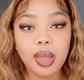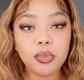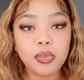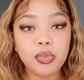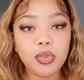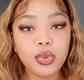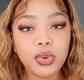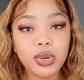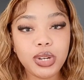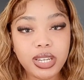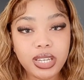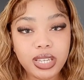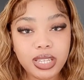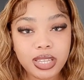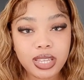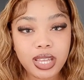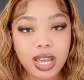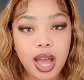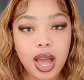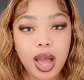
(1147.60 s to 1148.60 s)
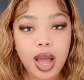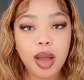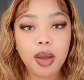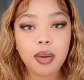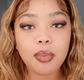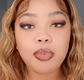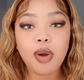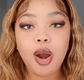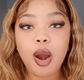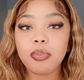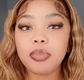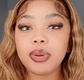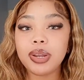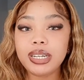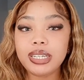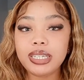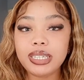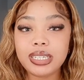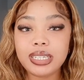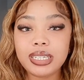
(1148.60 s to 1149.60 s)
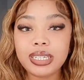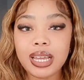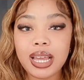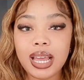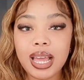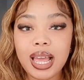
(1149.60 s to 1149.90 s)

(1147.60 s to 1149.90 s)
breathe properly.